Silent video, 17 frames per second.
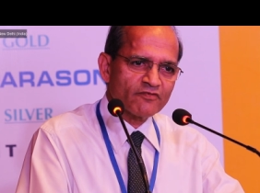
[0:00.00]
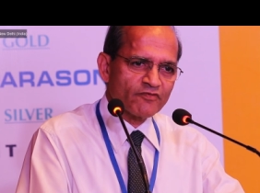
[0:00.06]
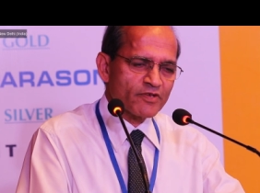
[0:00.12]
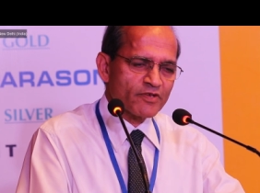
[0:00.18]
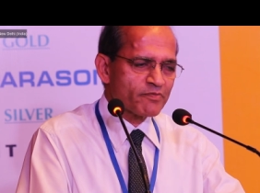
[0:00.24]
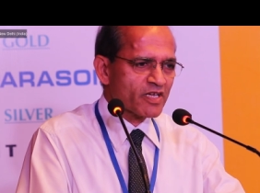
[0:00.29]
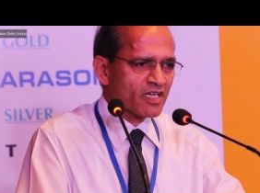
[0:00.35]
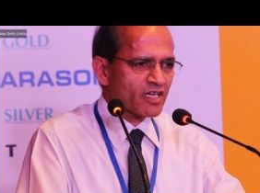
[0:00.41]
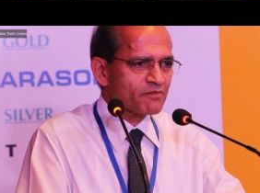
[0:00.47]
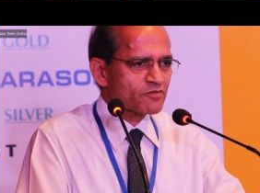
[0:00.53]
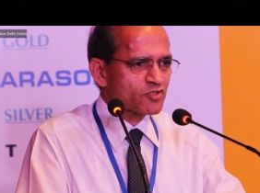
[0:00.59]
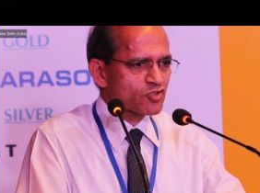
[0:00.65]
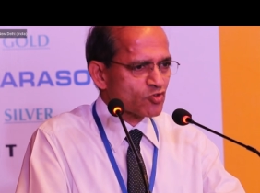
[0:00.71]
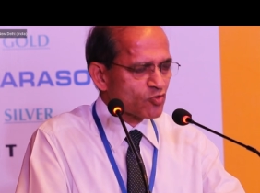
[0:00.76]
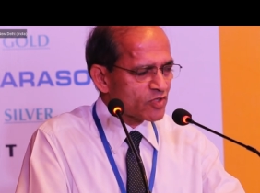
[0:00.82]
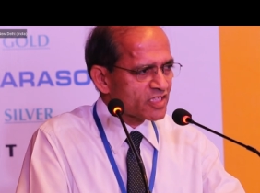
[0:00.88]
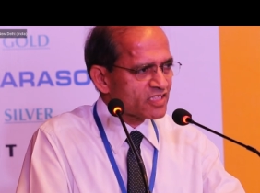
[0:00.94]
We
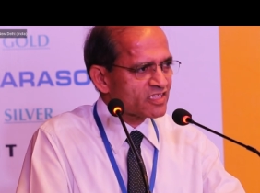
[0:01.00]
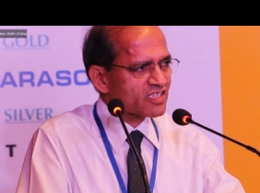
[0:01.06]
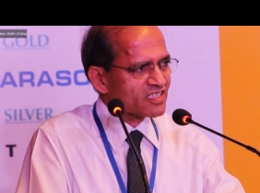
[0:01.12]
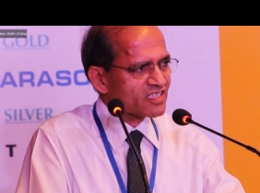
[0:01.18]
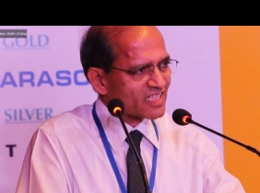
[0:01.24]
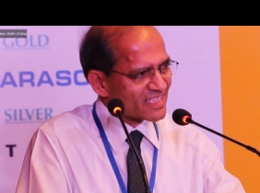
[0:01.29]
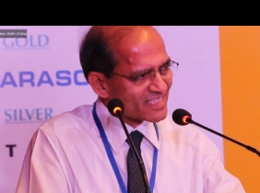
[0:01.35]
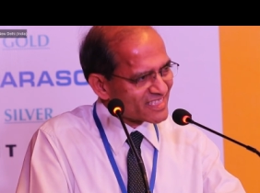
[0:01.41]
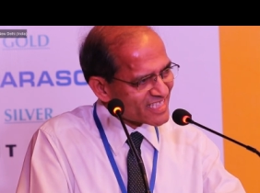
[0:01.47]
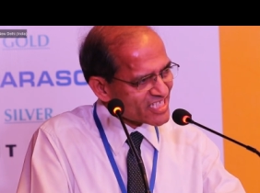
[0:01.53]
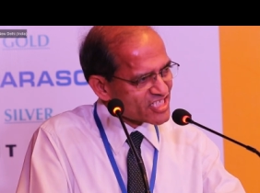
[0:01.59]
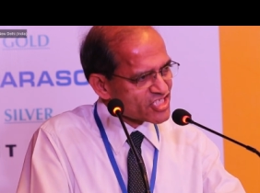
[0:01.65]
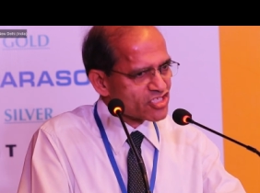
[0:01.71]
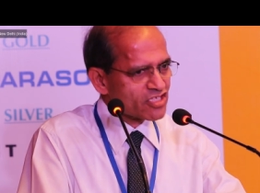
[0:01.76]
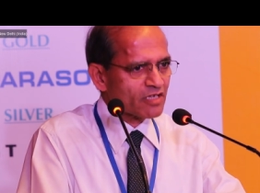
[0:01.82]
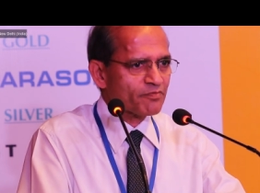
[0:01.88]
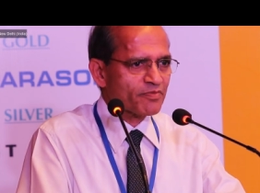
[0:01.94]
become truly the
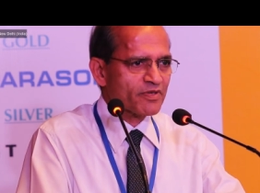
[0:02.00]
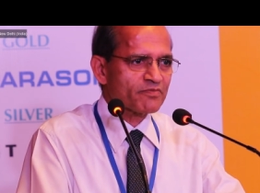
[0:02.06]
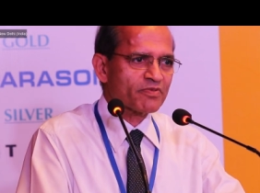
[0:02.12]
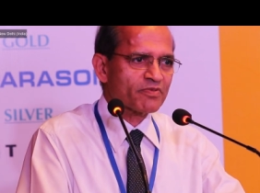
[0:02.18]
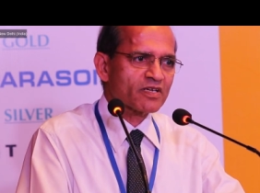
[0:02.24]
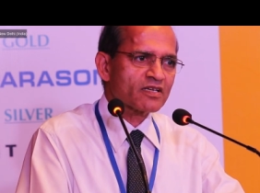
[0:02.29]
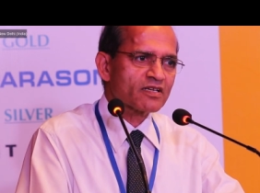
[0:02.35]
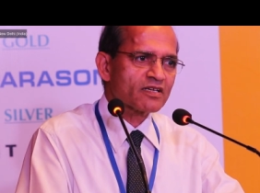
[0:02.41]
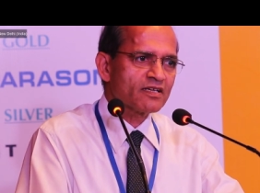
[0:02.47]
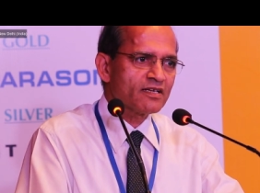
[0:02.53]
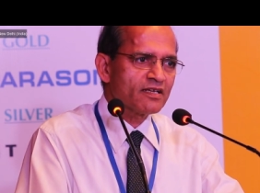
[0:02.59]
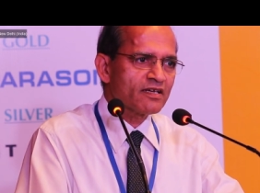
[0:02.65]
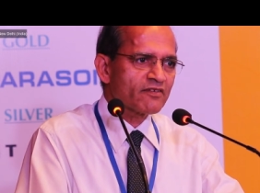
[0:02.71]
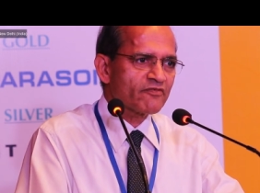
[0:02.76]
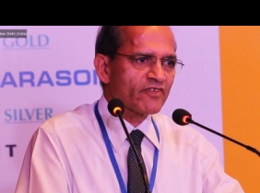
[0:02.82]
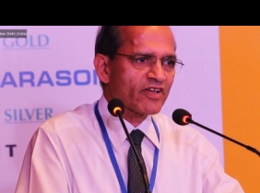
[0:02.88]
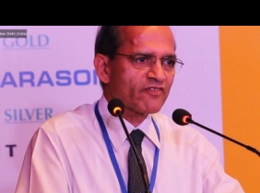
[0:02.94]
transactional people
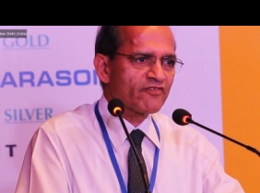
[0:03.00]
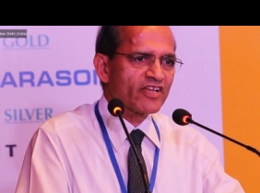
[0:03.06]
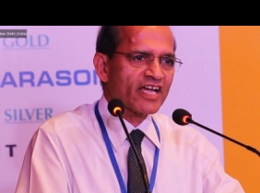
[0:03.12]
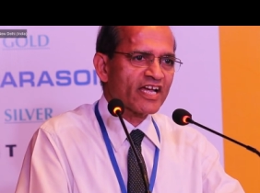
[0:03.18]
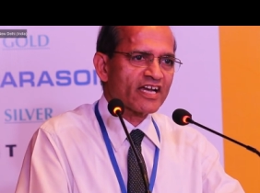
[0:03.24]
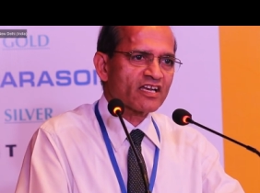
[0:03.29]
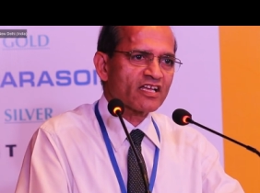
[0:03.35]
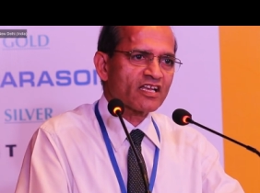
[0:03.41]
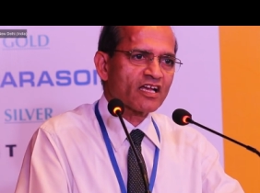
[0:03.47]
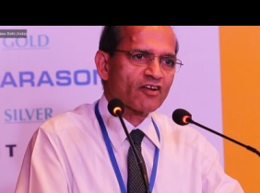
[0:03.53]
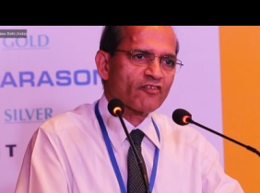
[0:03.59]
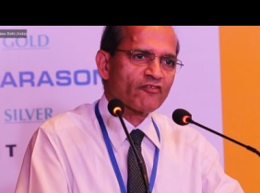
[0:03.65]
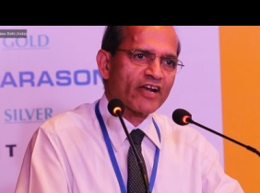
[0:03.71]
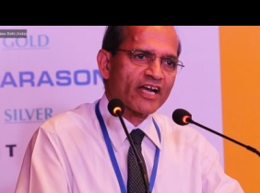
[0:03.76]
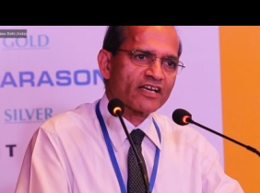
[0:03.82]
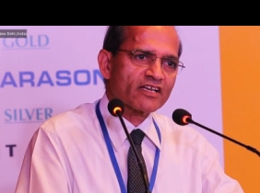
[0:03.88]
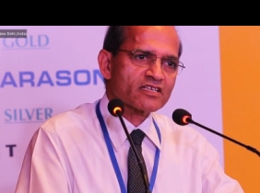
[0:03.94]
when we handle
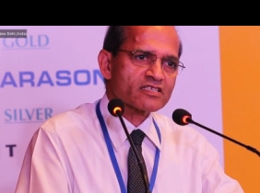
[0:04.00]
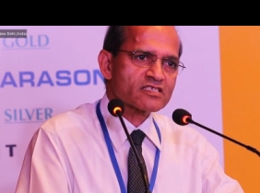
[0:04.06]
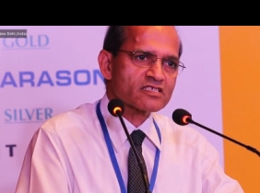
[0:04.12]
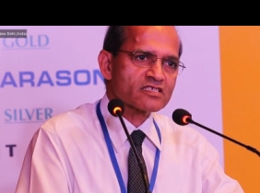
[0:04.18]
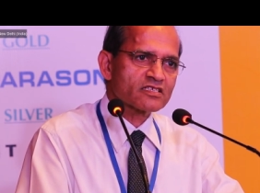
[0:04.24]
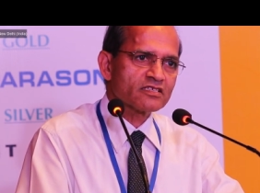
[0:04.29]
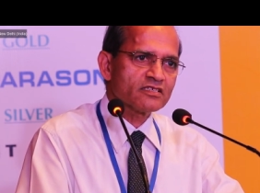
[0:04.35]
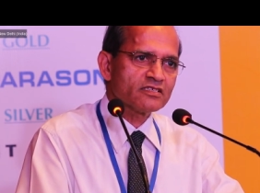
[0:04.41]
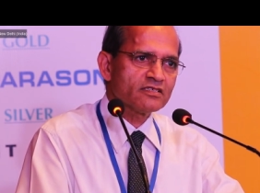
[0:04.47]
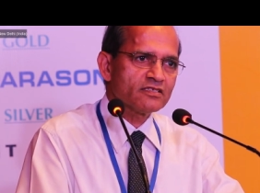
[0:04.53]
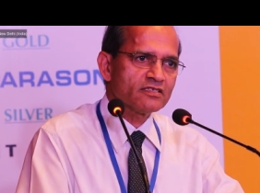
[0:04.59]
our vendors.